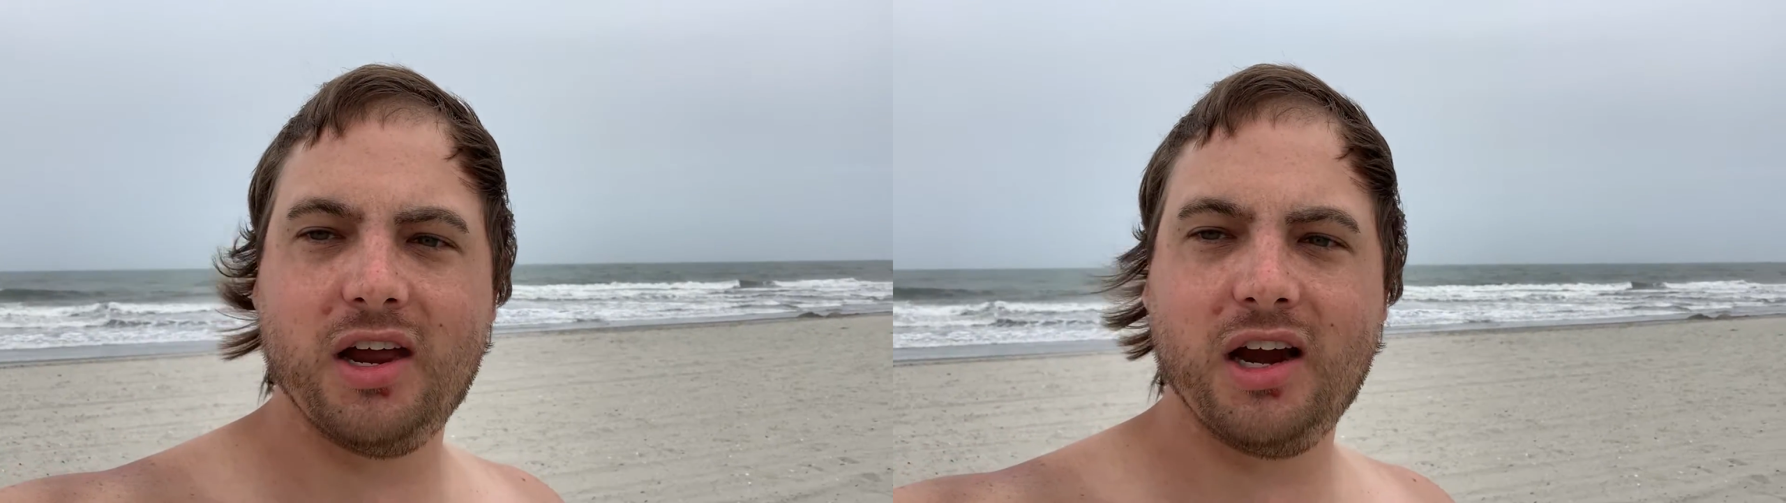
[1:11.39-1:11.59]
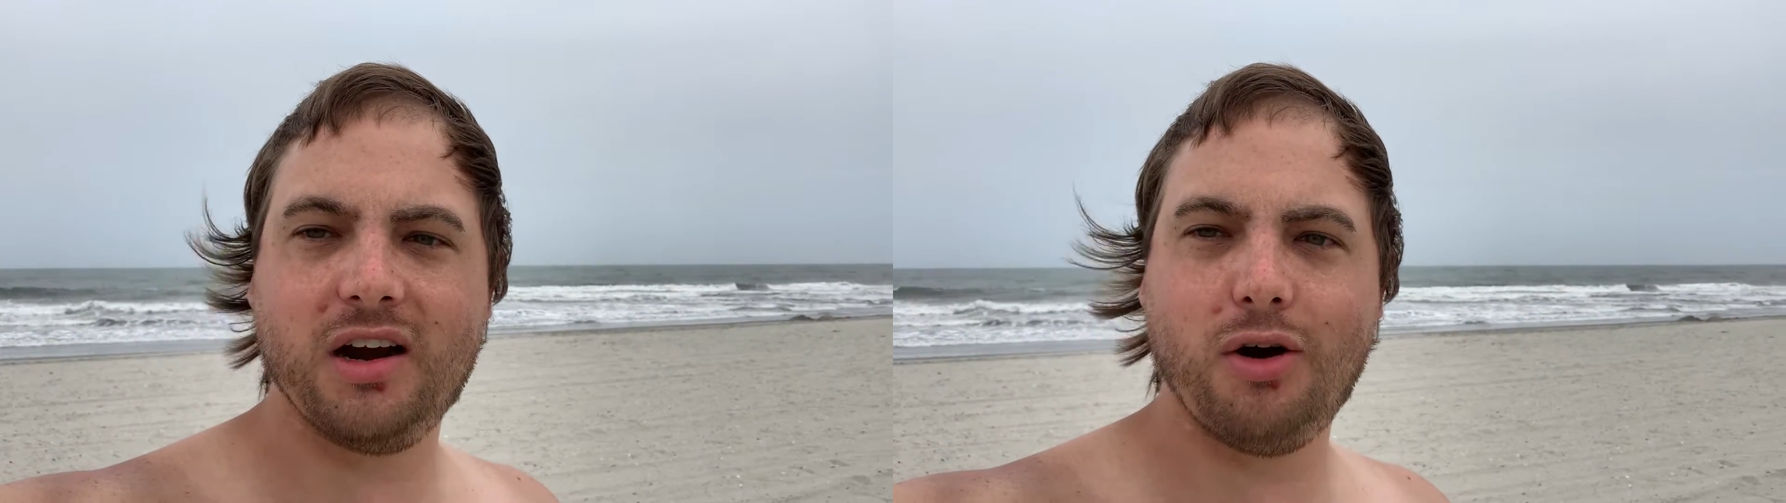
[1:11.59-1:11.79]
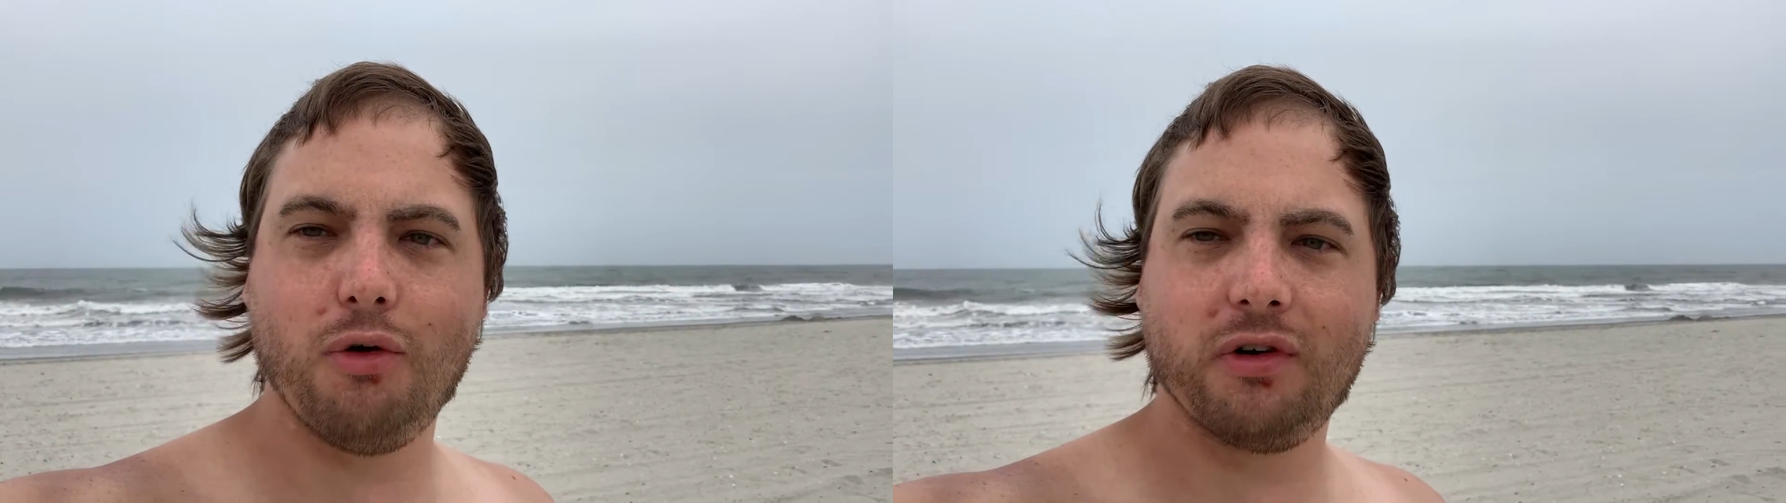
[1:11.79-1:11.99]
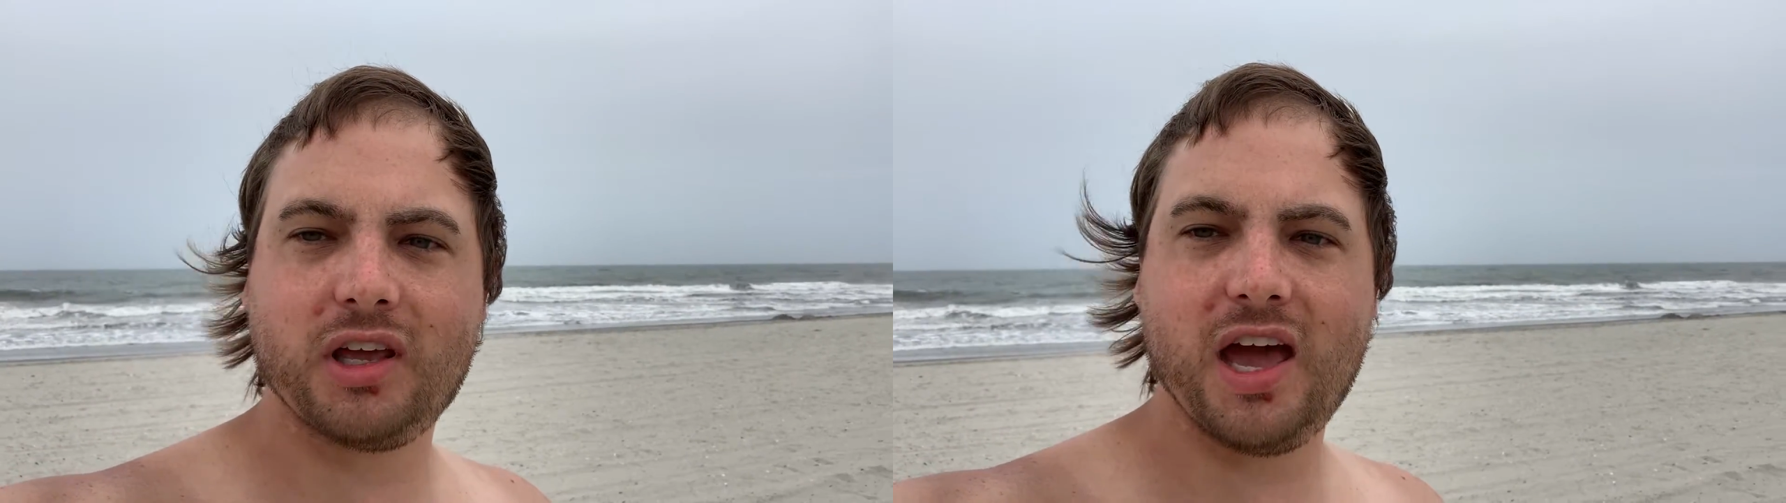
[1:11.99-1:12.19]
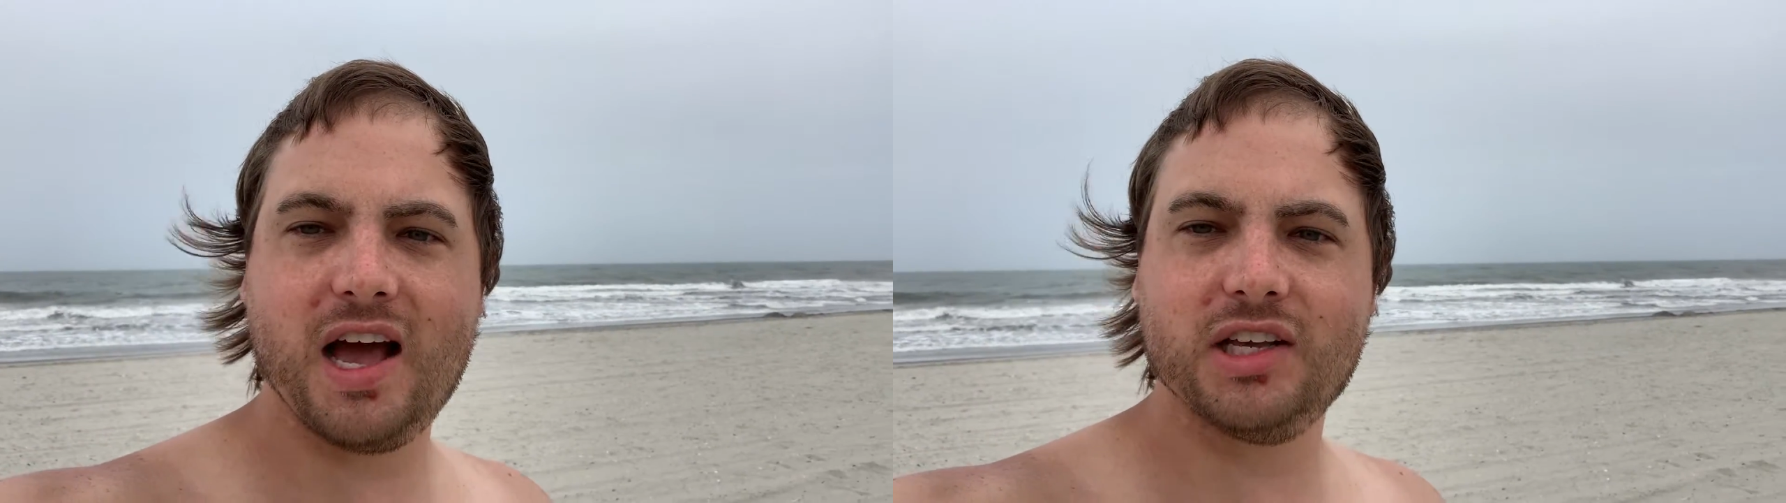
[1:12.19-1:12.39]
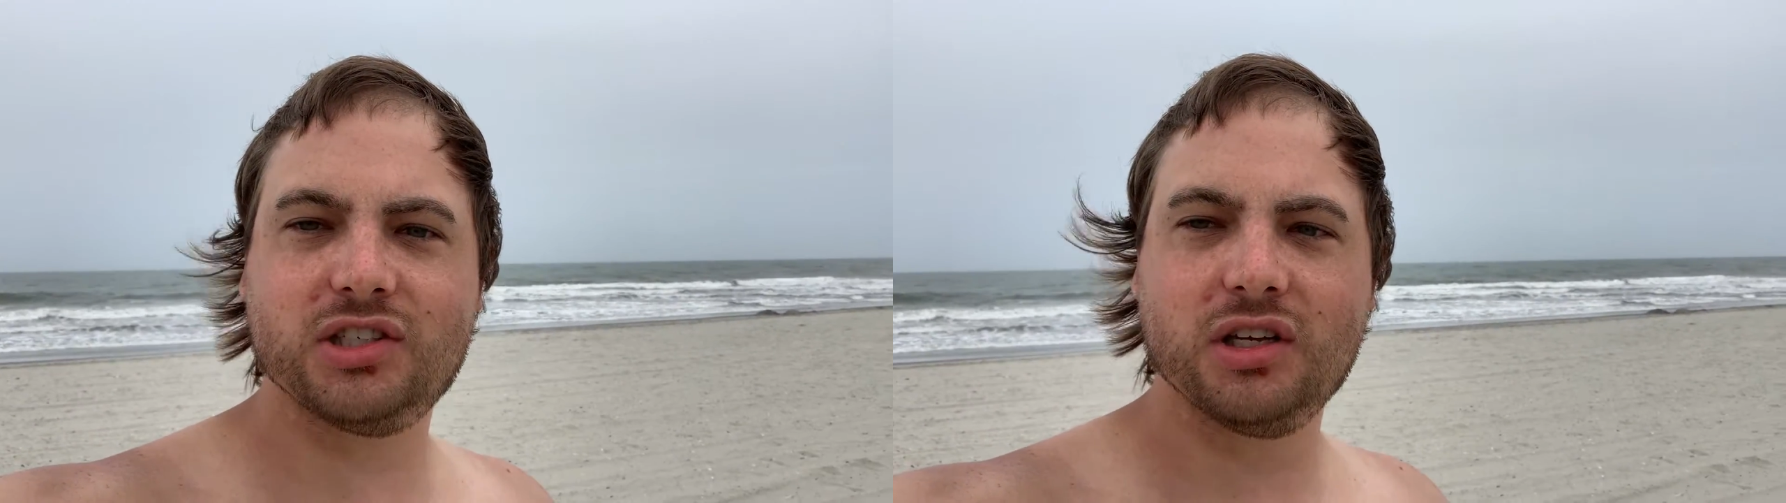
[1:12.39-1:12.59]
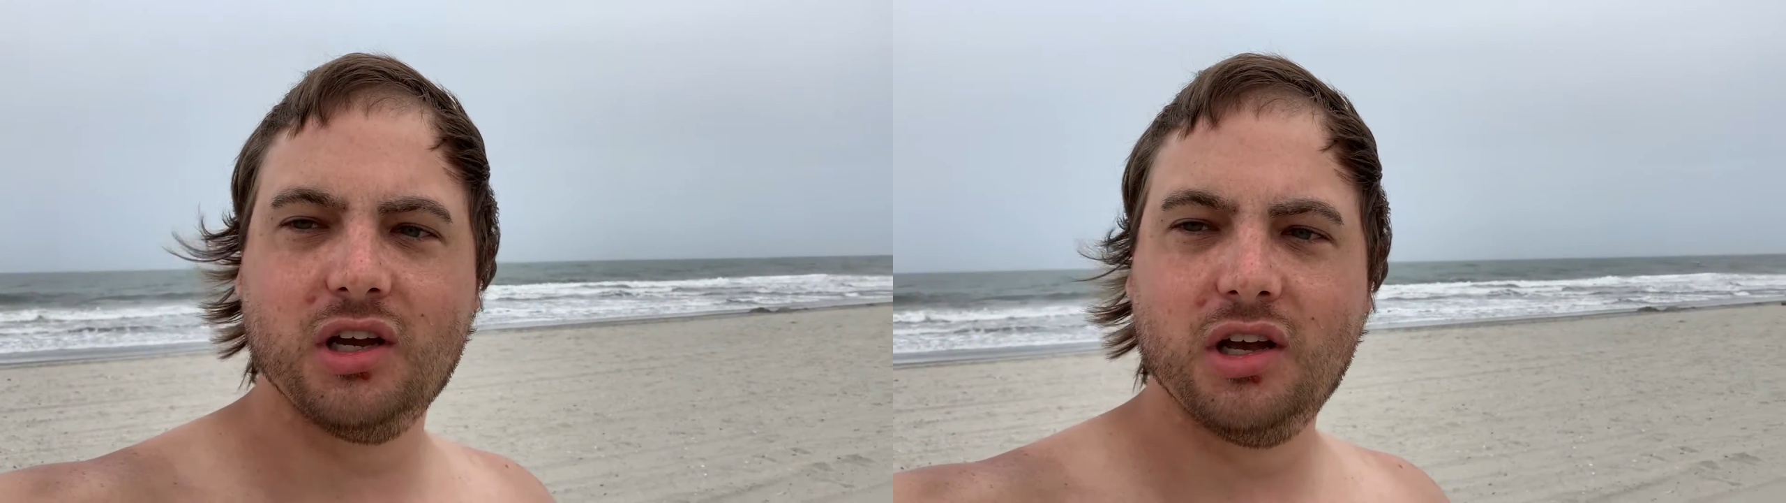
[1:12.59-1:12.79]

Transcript: here, overcast.